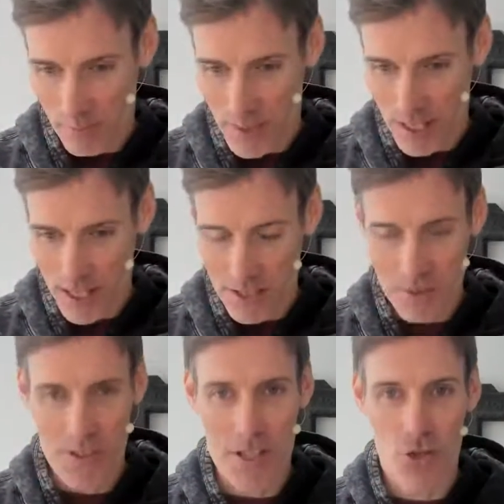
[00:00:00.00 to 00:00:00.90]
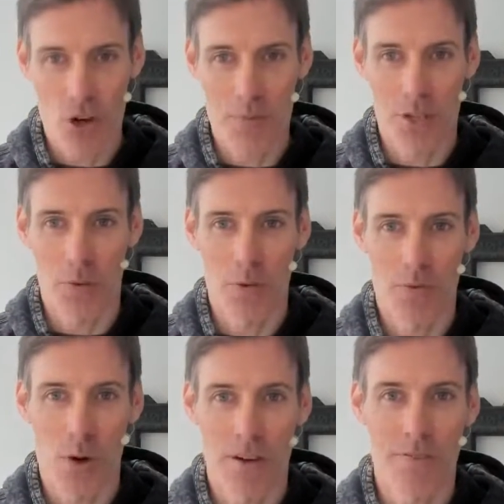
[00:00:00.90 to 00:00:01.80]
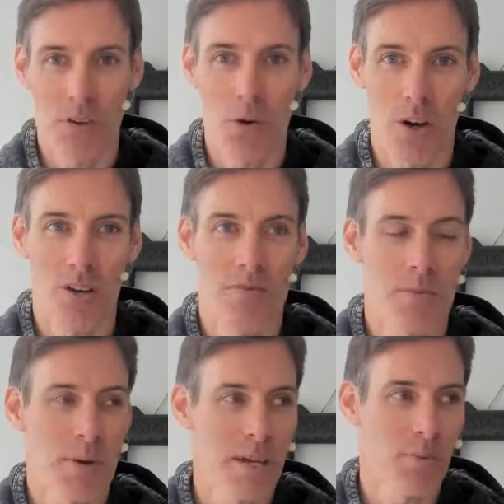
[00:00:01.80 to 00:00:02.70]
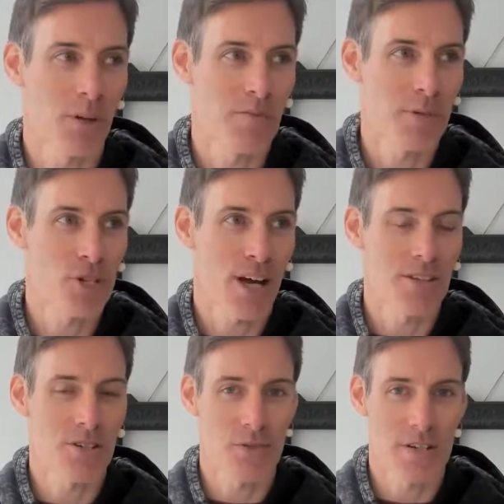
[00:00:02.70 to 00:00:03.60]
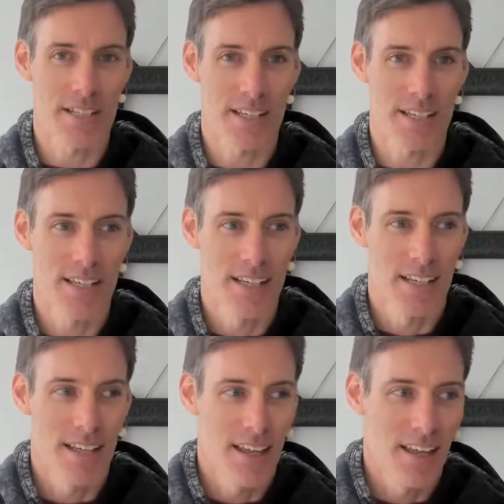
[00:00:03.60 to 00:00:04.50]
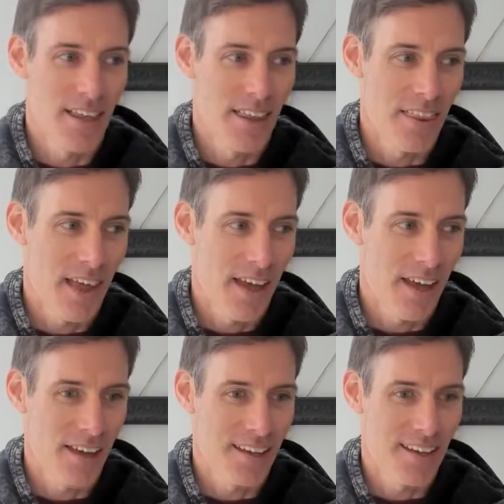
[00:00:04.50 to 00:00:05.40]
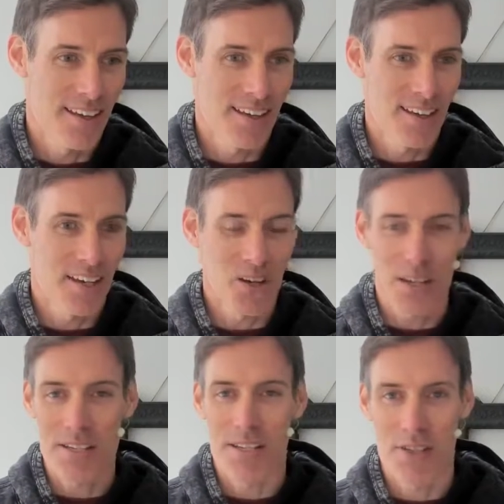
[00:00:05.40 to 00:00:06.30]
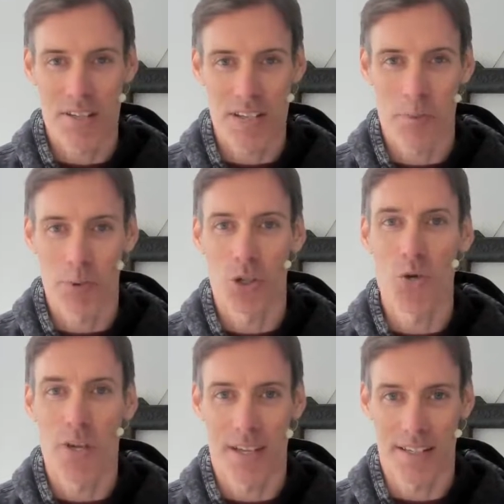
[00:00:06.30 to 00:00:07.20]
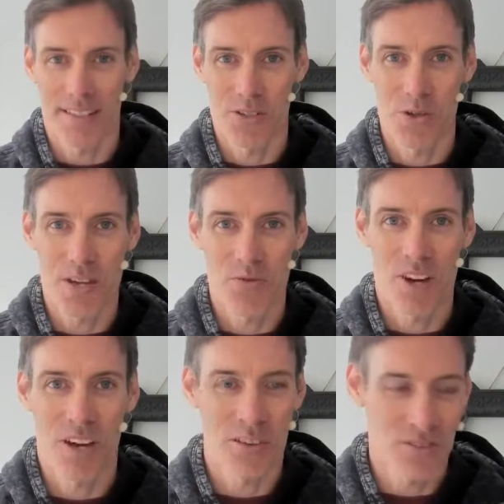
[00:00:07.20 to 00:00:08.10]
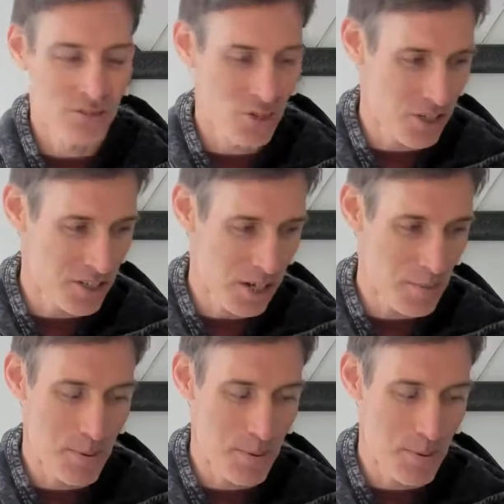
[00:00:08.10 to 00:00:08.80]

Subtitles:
it's something that's cropped up with quite a few of the people I've been chatting to recently. Let's give the example. New Year's rocks up.